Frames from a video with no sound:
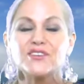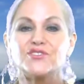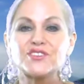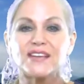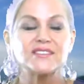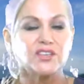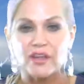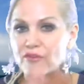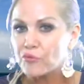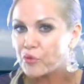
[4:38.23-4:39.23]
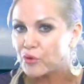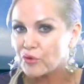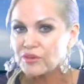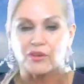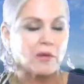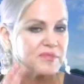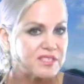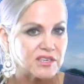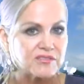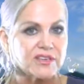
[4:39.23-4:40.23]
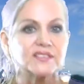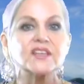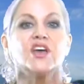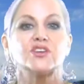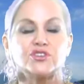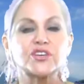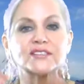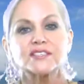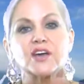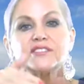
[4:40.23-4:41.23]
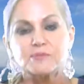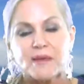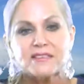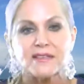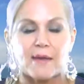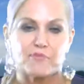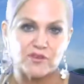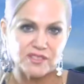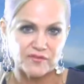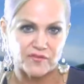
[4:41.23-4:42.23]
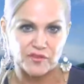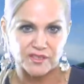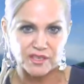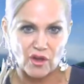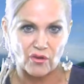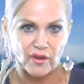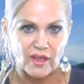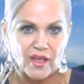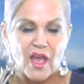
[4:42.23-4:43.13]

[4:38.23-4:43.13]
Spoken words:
You're never rude, you're not mysterious, you just don't speak to that person for as long.